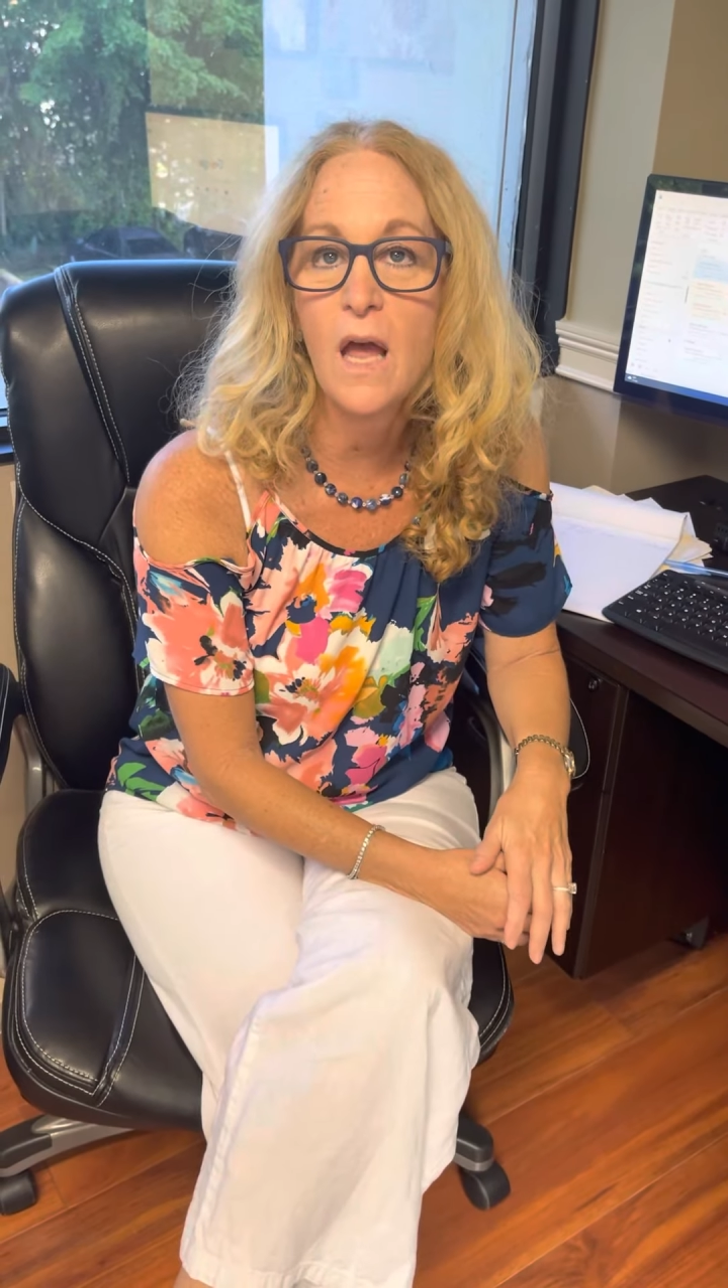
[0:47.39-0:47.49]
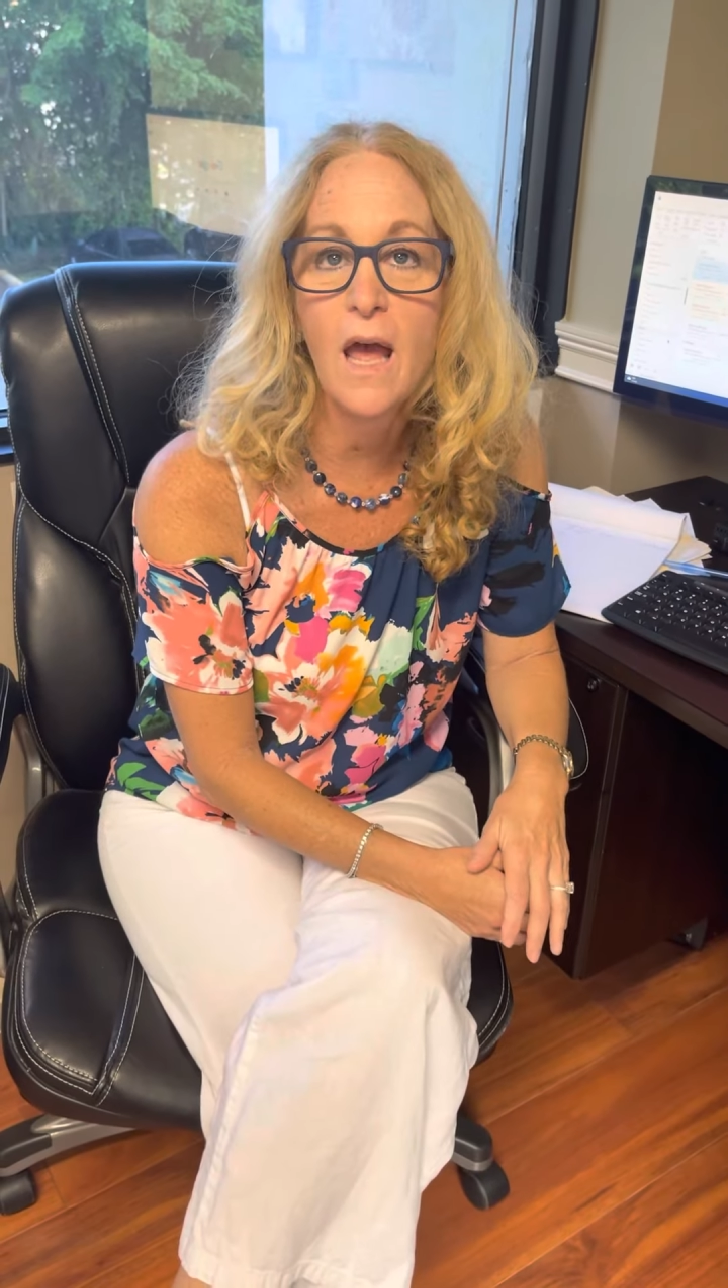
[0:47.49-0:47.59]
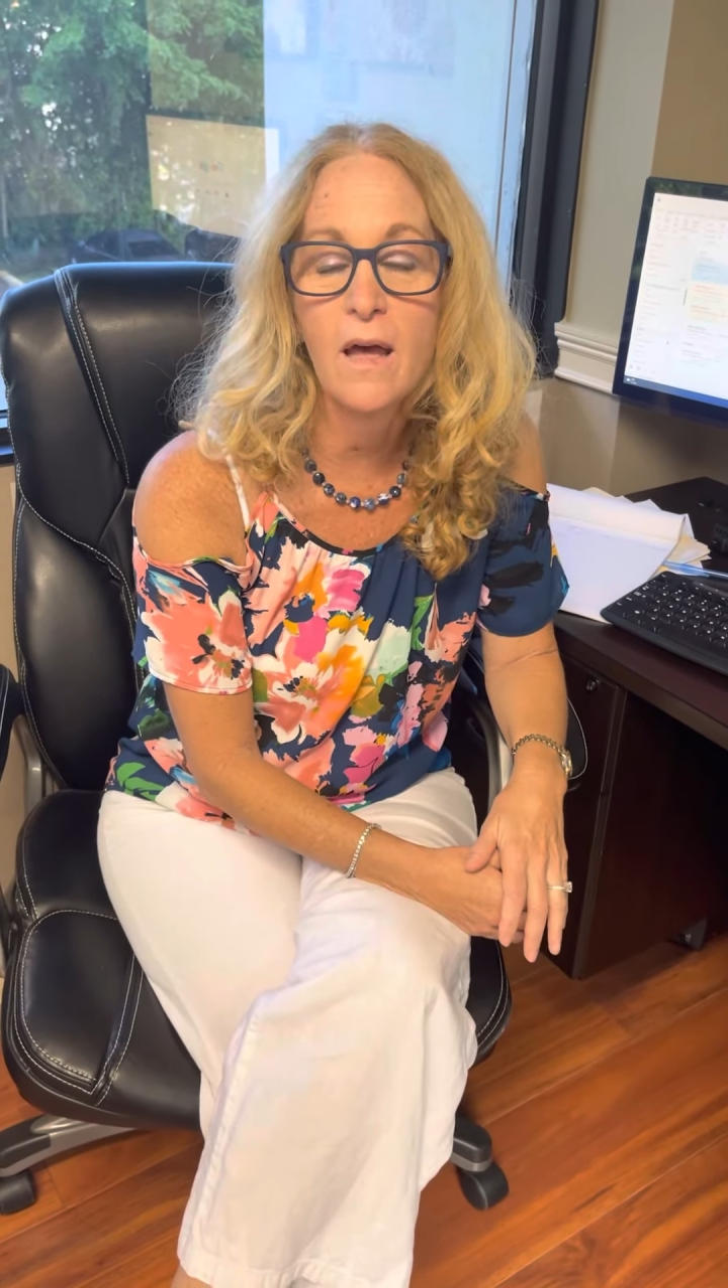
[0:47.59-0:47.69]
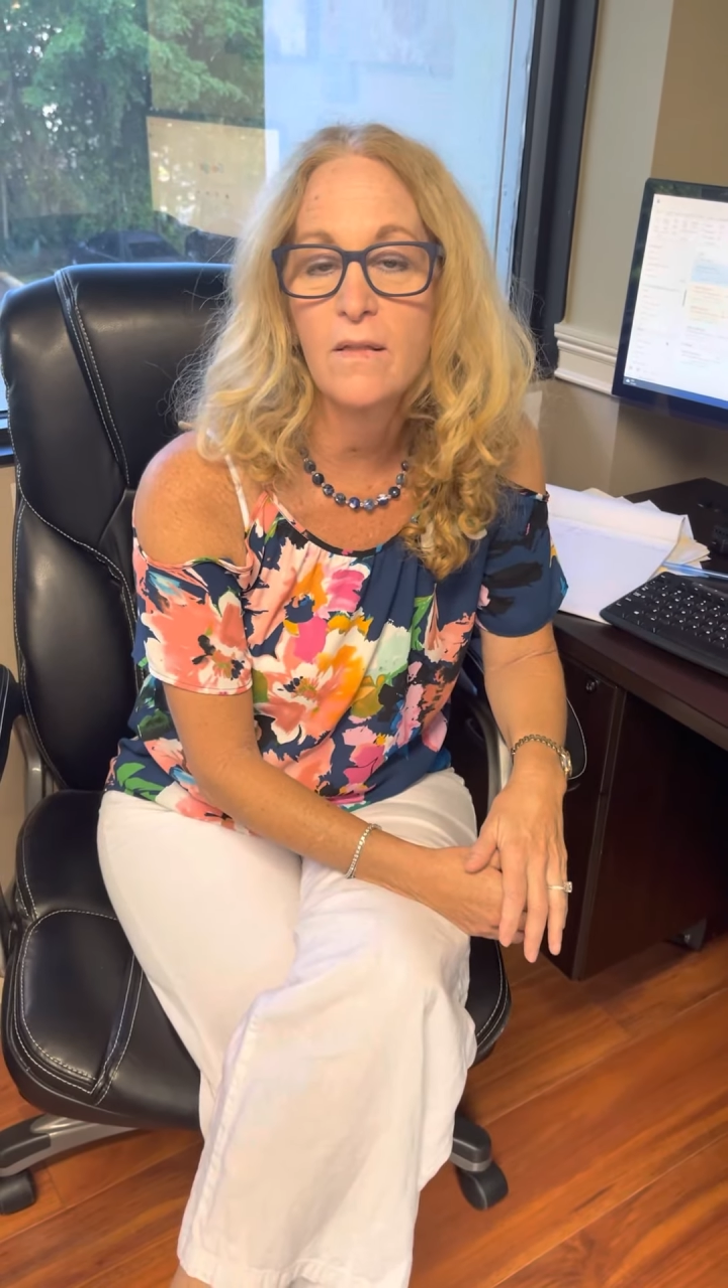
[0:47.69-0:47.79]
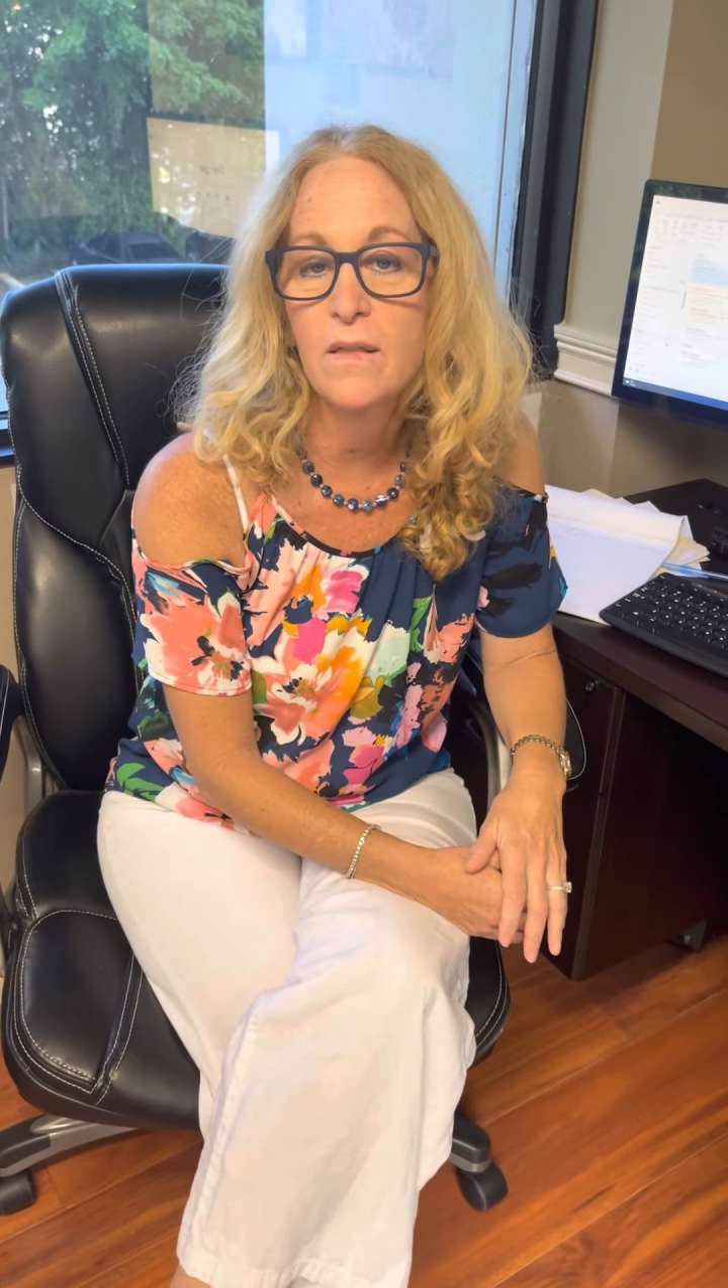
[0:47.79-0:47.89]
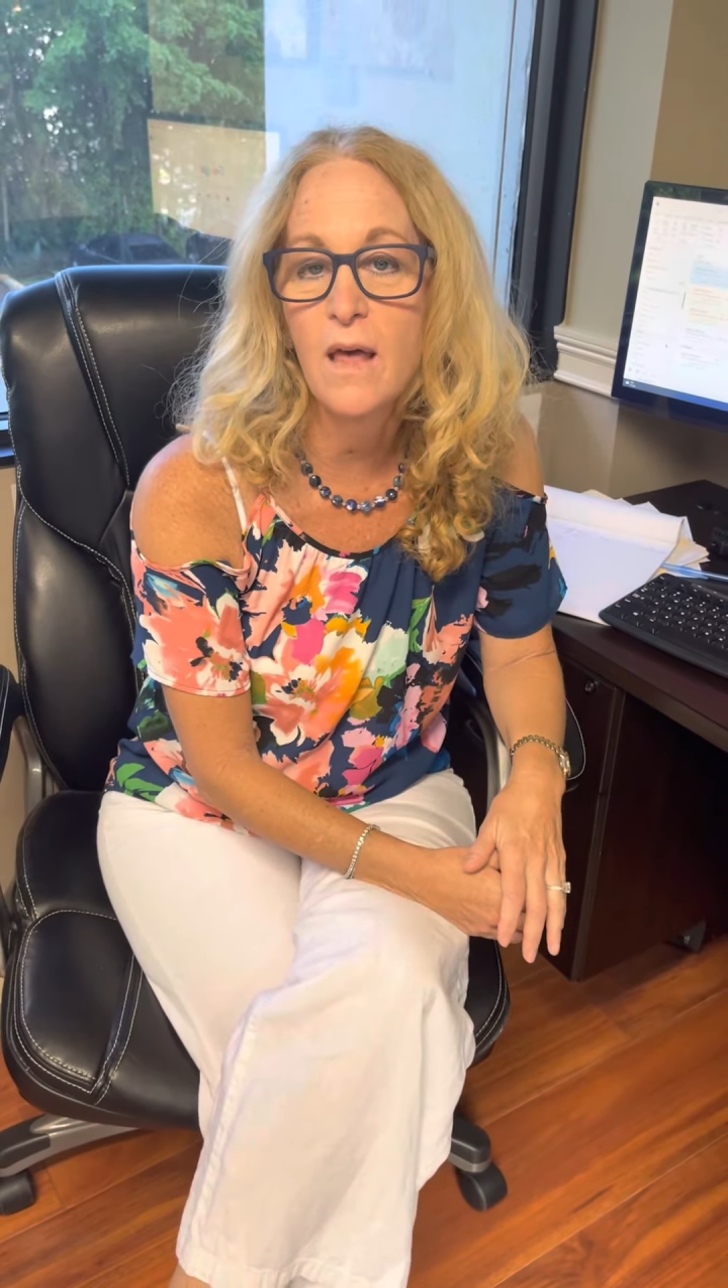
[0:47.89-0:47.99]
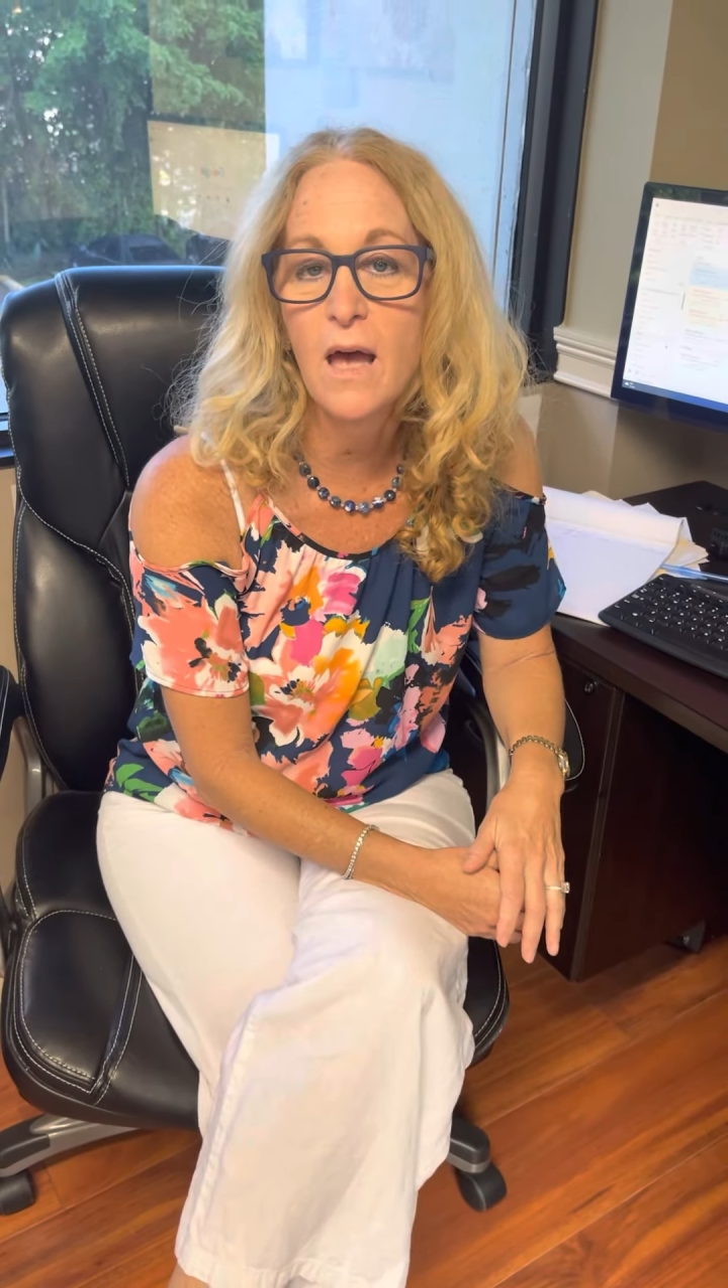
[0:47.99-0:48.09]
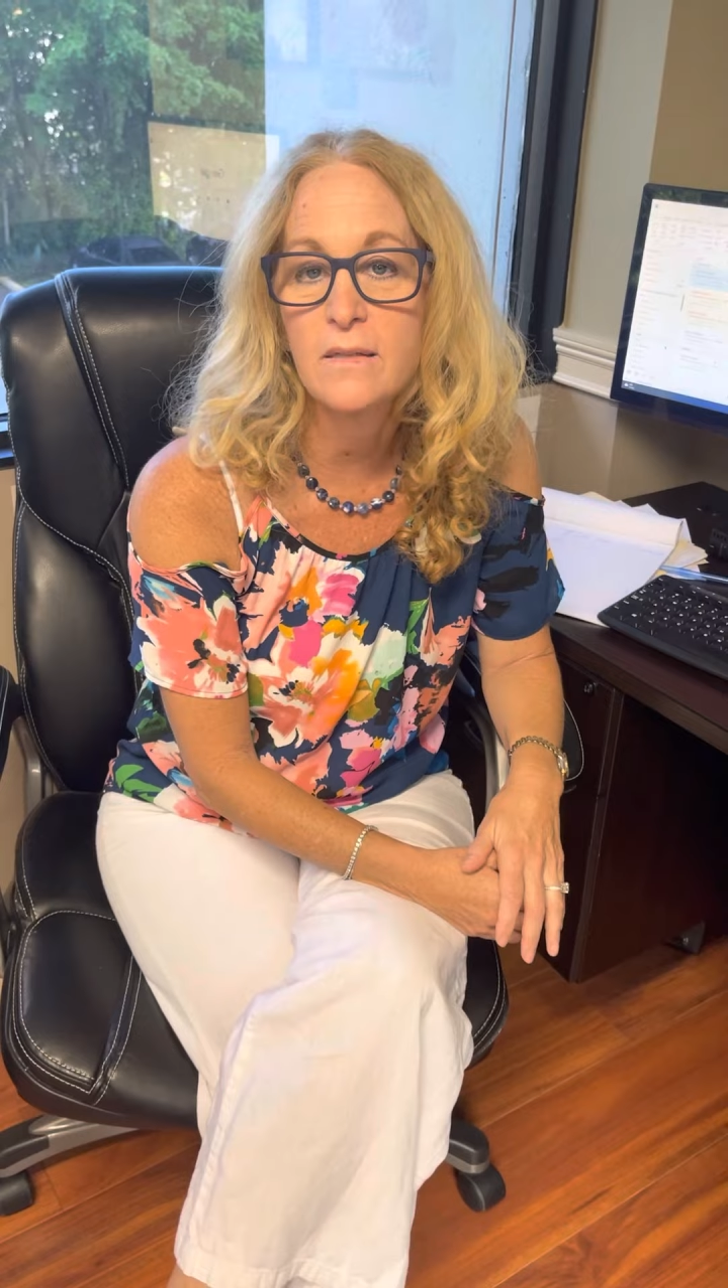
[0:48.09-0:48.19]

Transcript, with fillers: and that